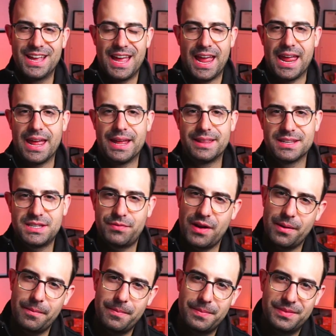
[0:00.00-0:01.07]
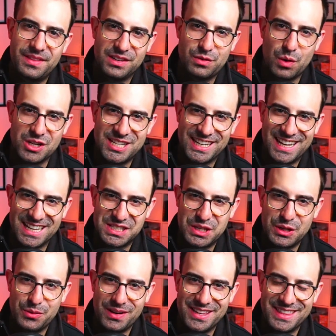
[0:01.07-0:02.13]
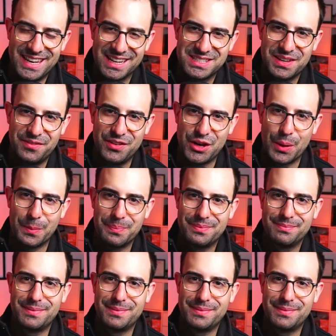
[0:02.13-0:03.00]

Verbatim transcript: And that's it for now. Thanks for watching. I'll see you in the next video.